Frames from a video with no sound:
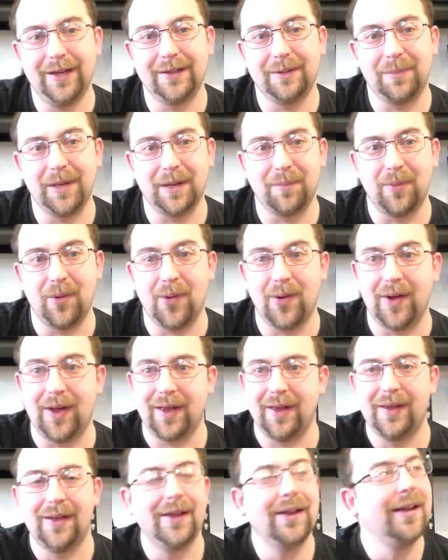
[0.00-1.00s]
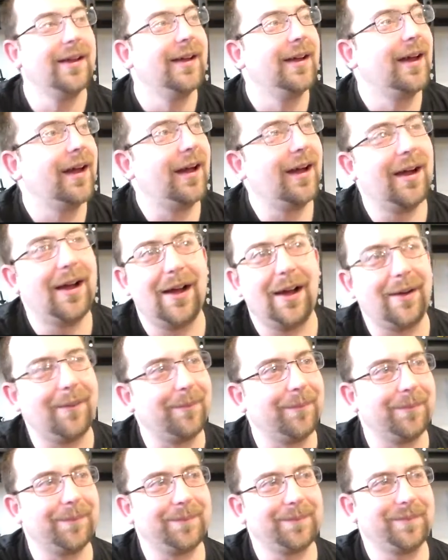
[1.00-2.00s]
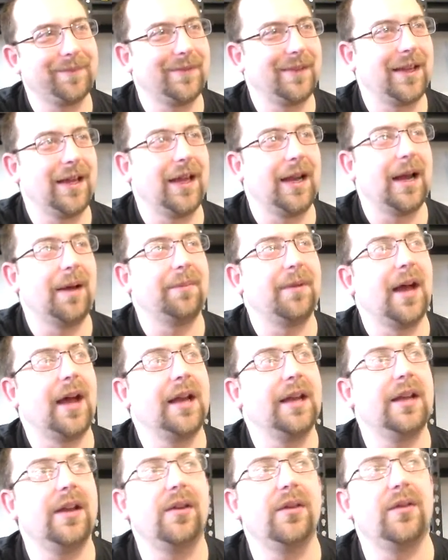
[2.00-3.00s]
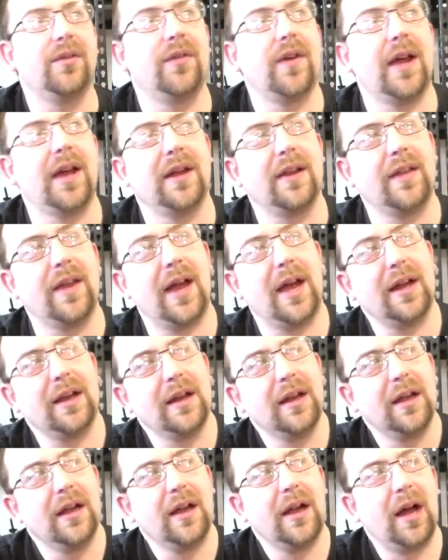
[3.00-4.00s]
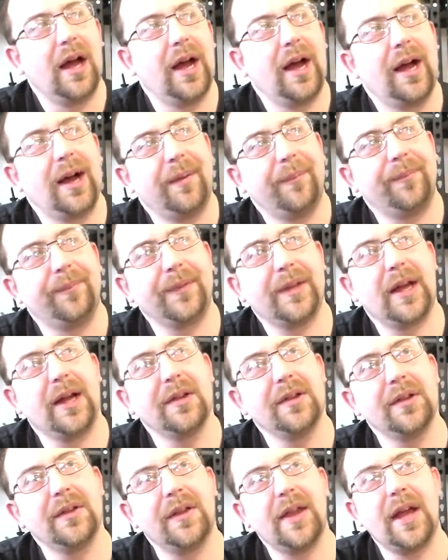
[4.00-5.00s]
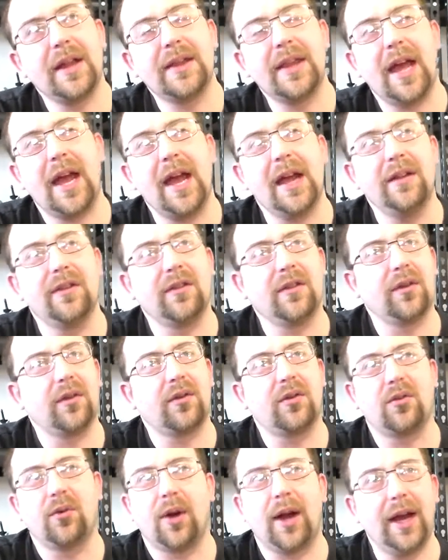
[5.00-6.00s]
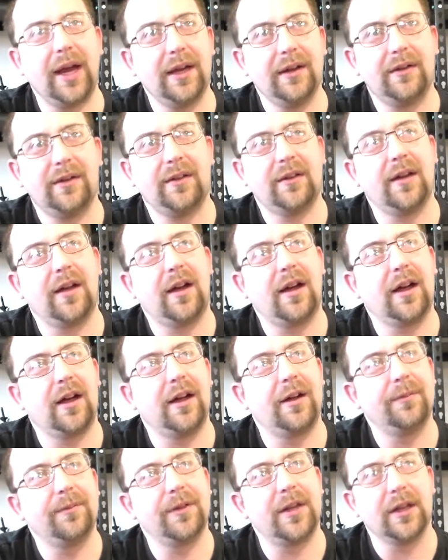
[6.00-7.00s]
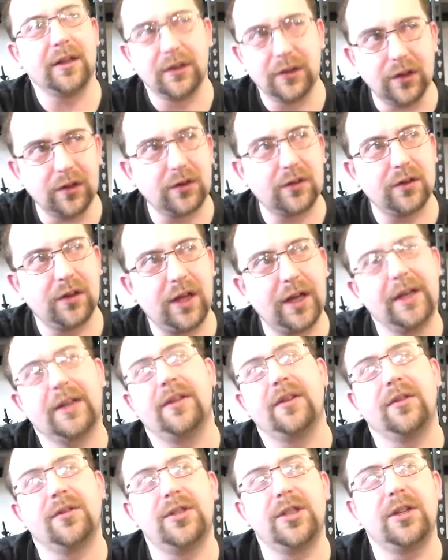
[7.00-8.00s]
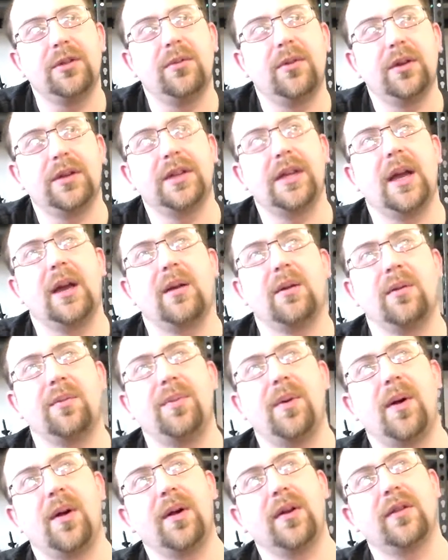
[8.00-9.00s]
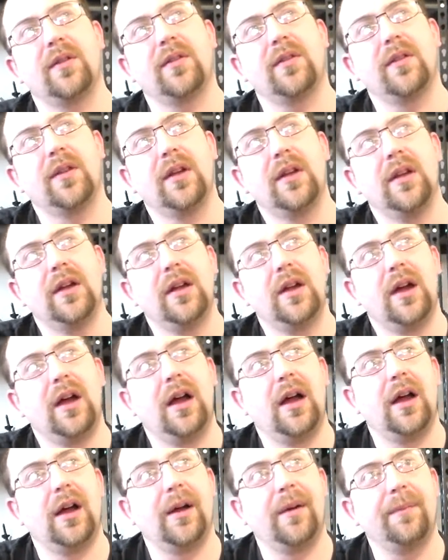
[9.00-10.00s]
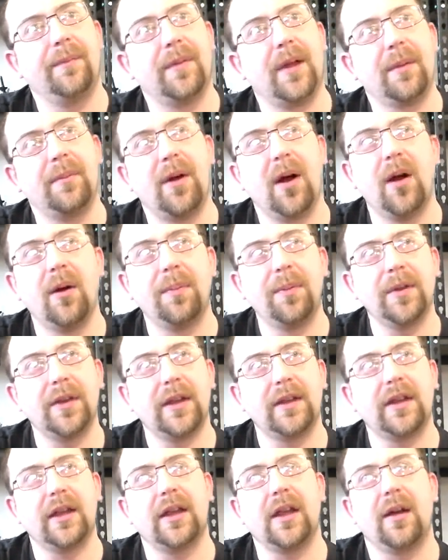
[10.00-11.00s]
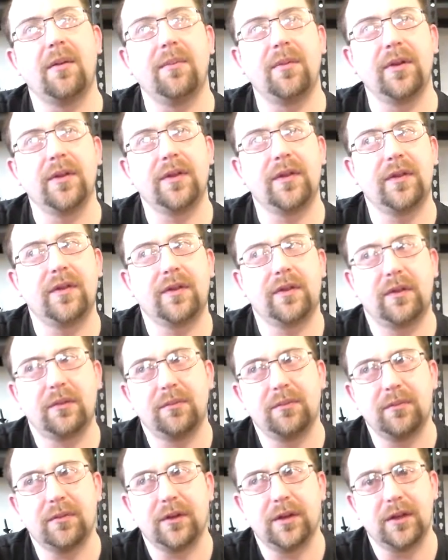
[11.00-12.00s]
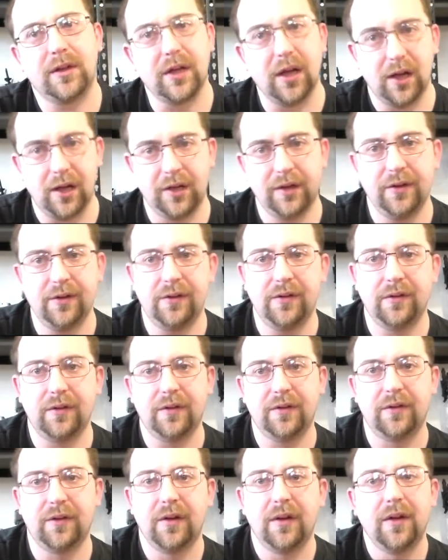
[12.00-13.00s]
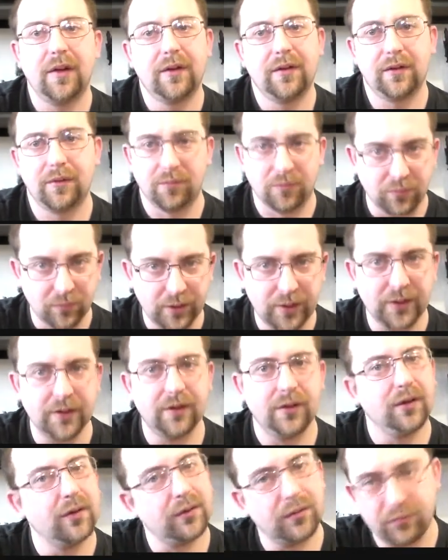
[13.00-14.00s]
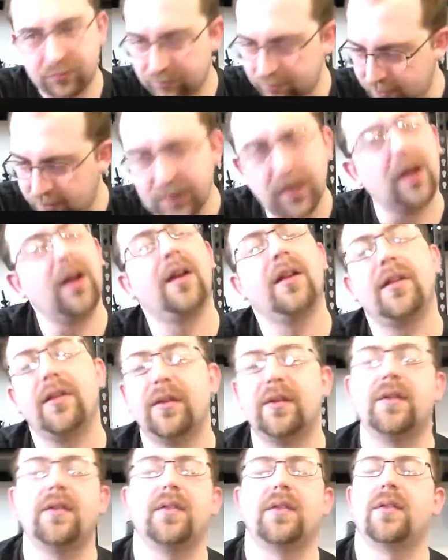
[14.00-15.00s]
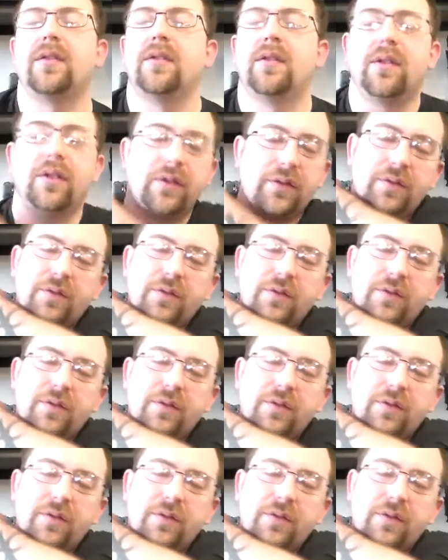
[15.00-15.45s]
he is a big boy. Um, and I'm not a huge fan of that. Um, other than that, the heads look great. Uh, they look like their G1 counterparts. Um, I'm hoping that they come with some guns some real guns,